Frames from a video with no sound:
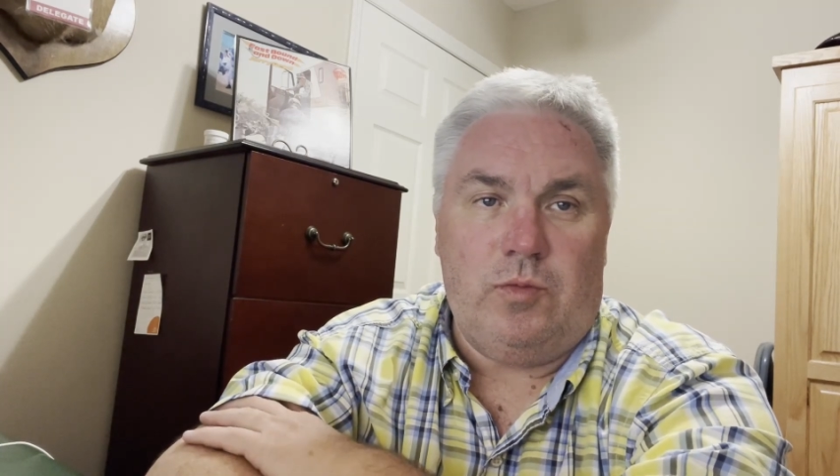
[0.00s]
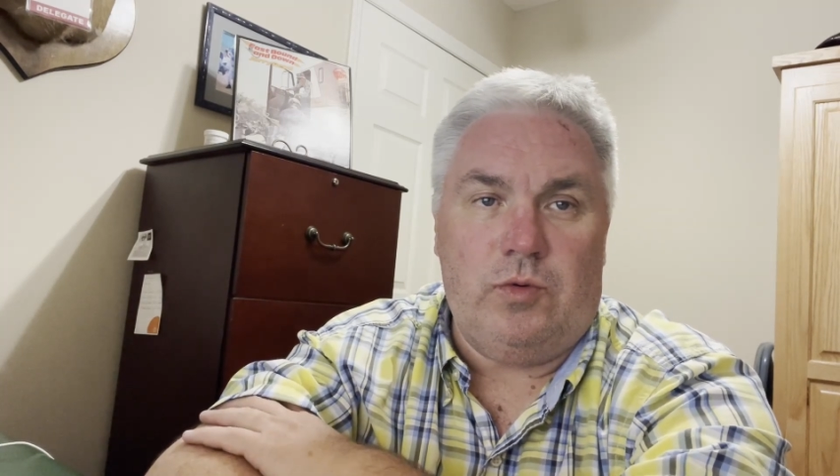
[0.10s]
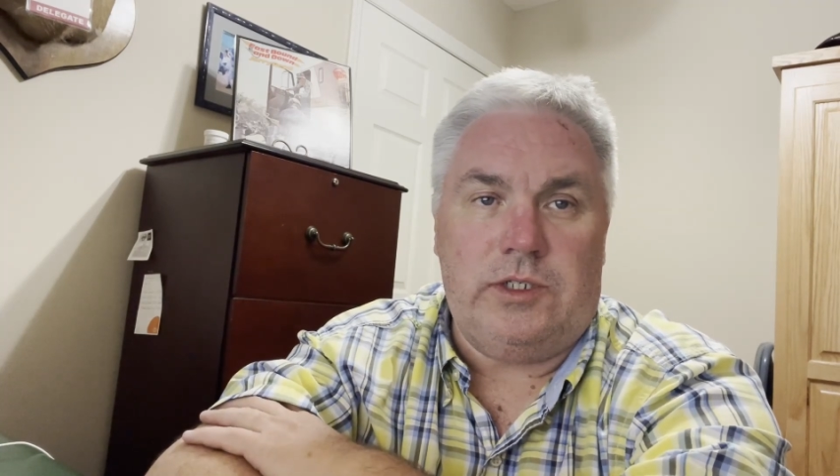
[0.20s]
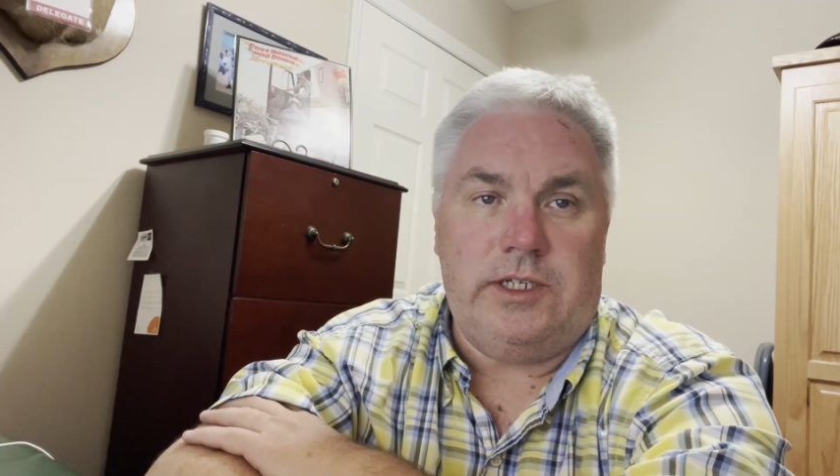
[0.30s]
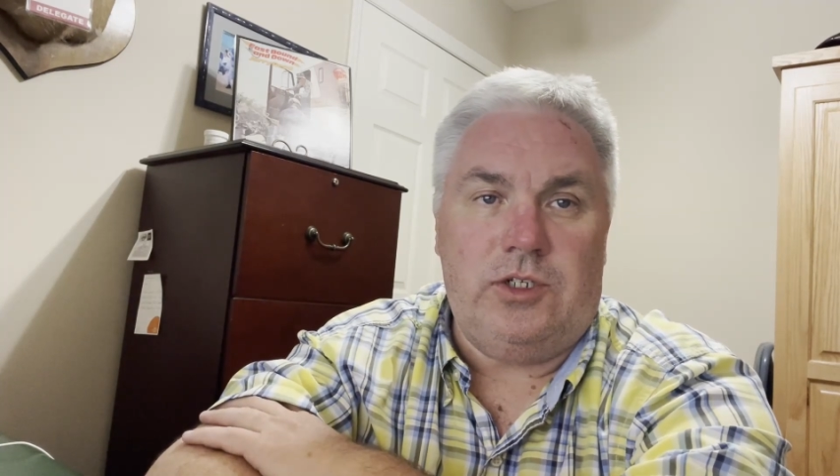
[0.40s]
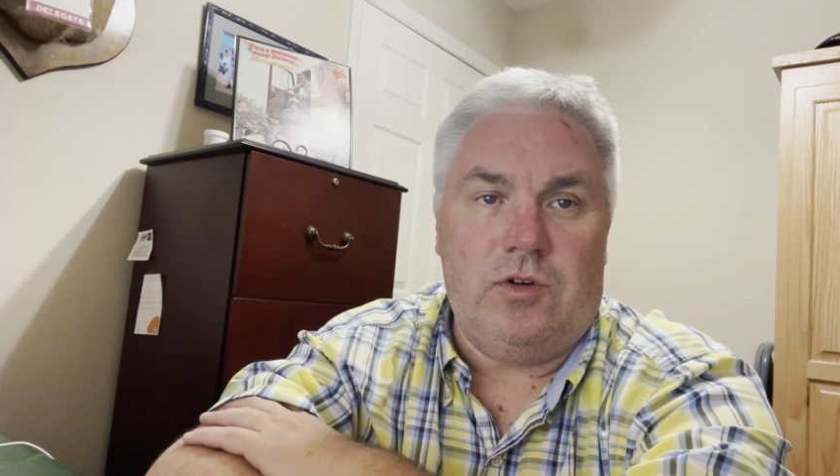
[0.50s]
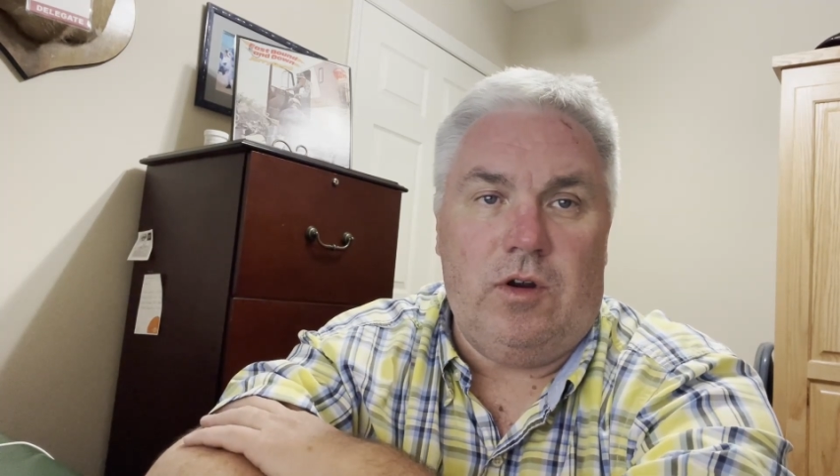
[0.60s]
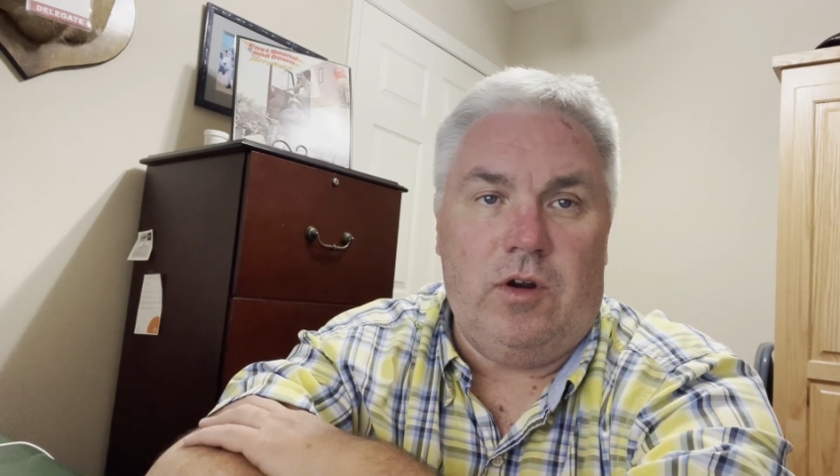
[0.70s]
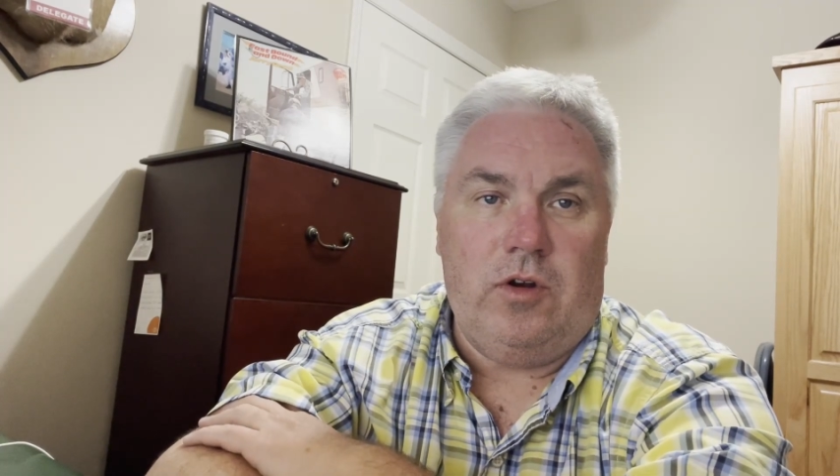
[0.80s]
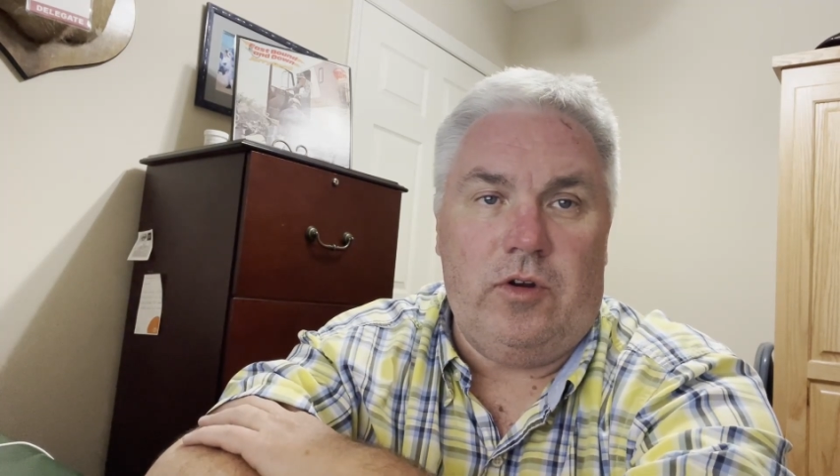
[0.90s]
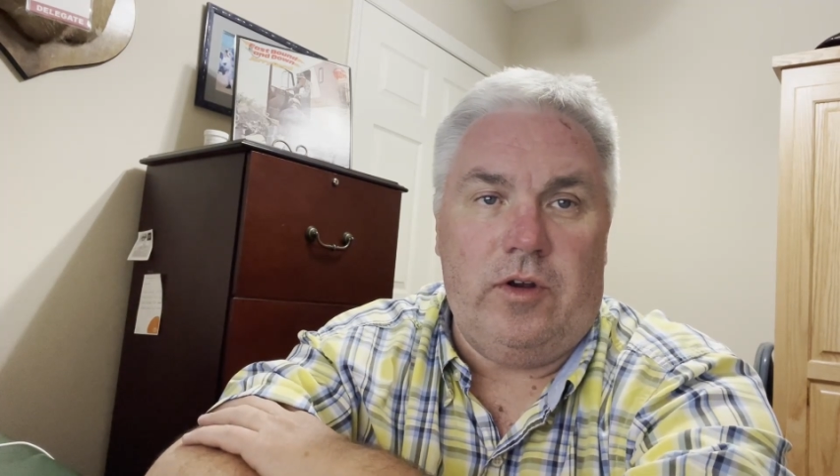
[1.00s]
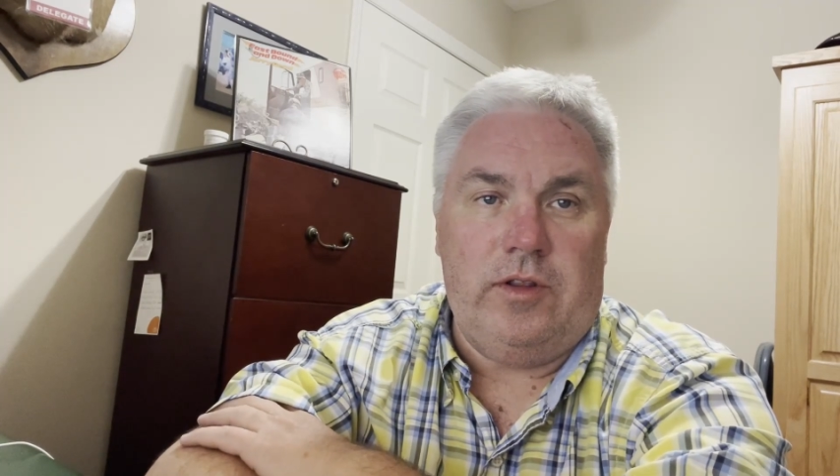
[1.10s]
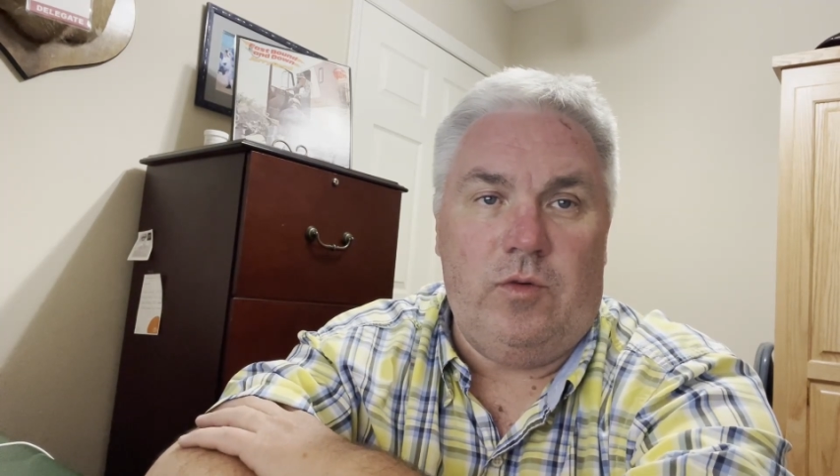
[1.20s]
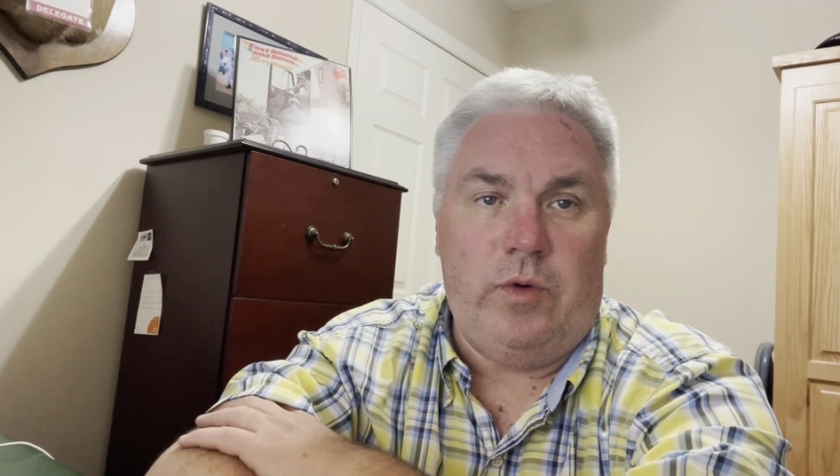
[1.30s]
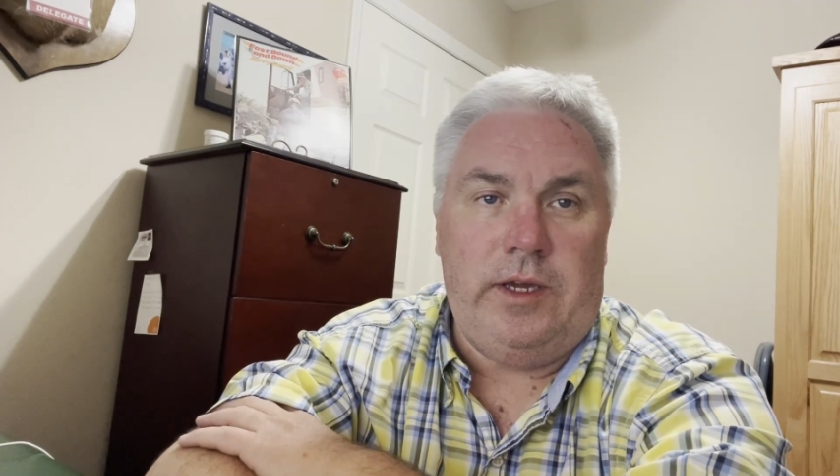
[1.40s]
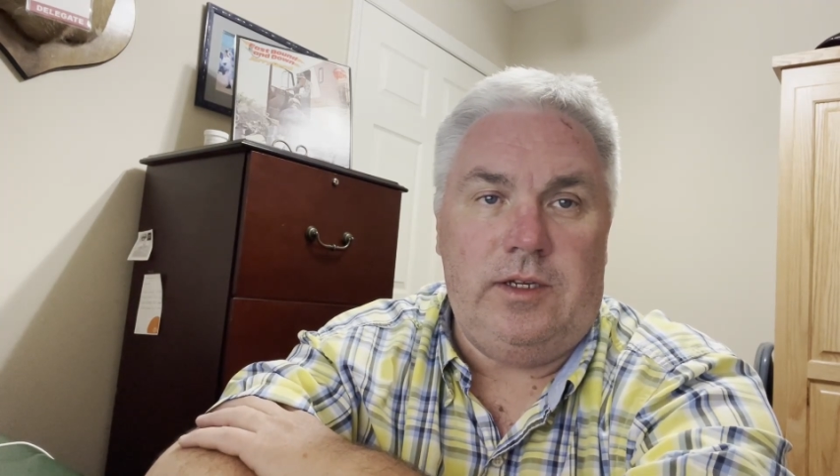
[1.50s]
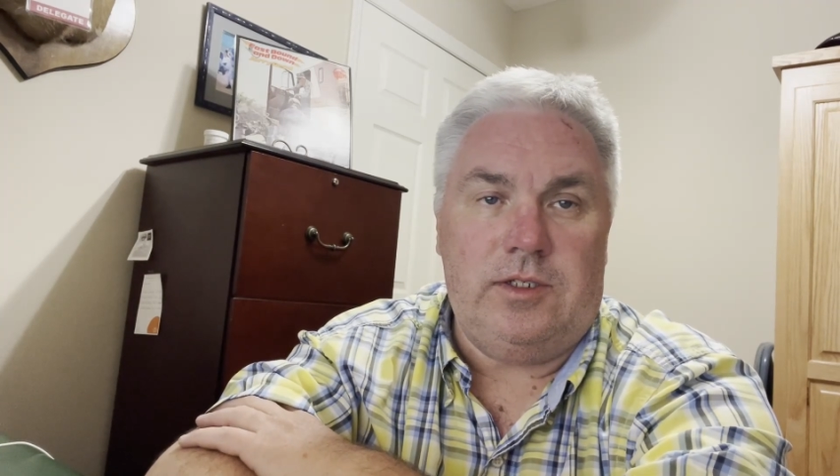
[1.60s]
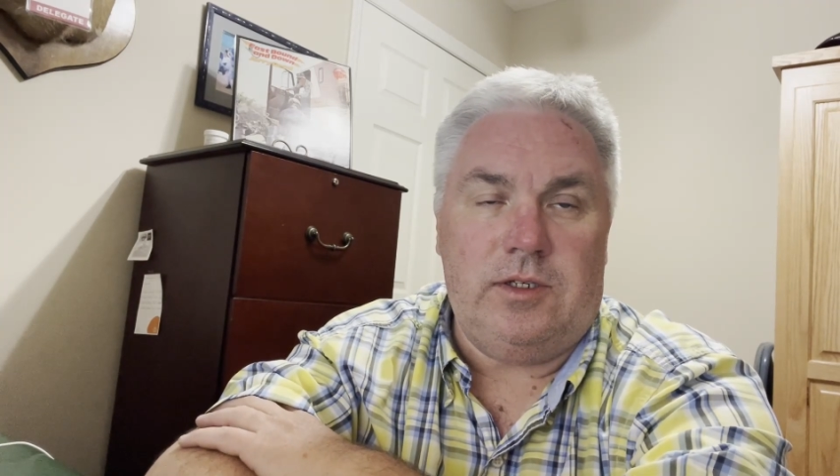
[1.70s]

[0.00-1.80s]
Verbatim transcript: procedure earlier in the week,